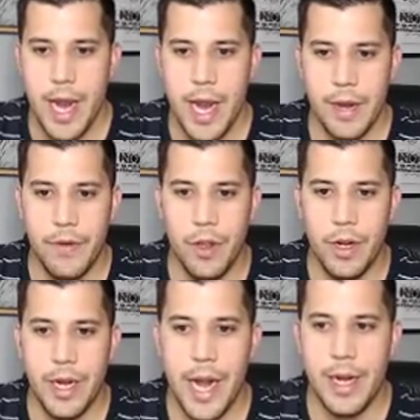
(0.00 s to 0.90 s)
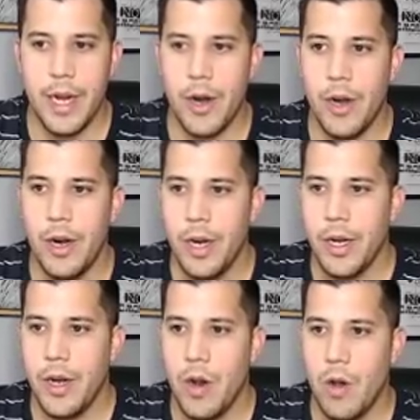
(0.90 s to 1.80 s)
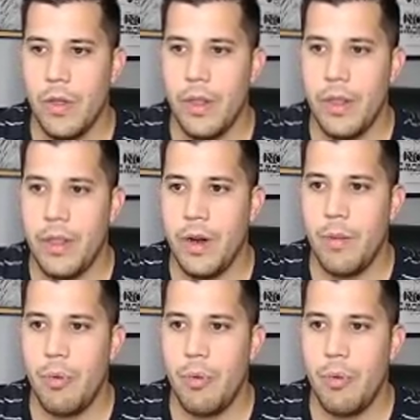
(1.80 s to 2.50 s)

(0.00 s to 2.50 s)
And if you're looking at here, they're